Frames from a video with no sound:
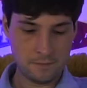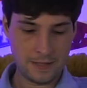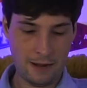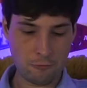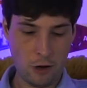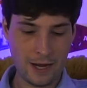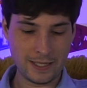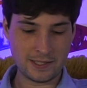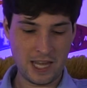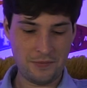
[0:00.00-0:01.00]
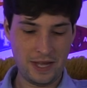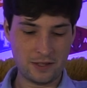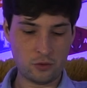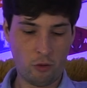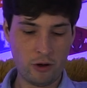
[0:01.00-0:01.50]
That Rockets game, he
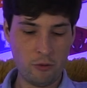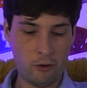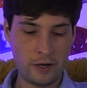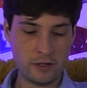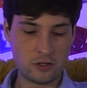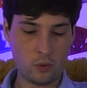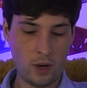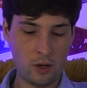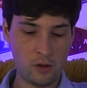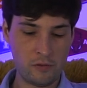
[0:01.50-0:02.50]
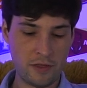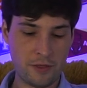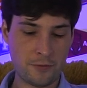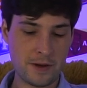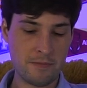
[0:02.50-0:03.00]
had 21, 12, and
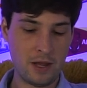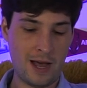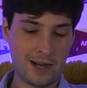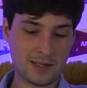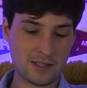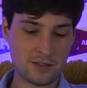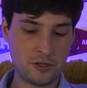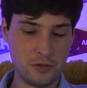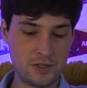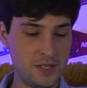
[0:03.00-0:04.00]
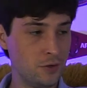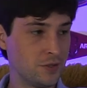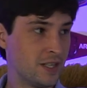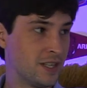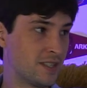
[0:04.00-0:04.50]
3 blocks, 2 steals,
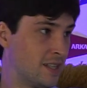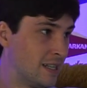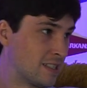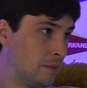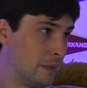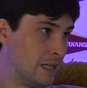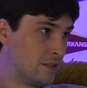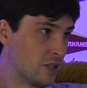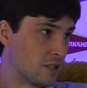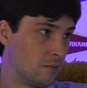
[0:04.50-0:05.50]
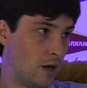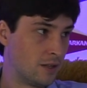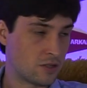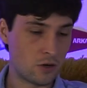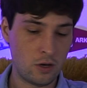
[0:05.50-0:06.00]
and an assist. I mean, he's just a
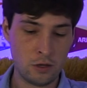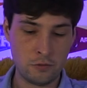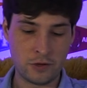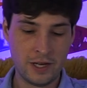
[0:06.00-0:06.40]
monster all over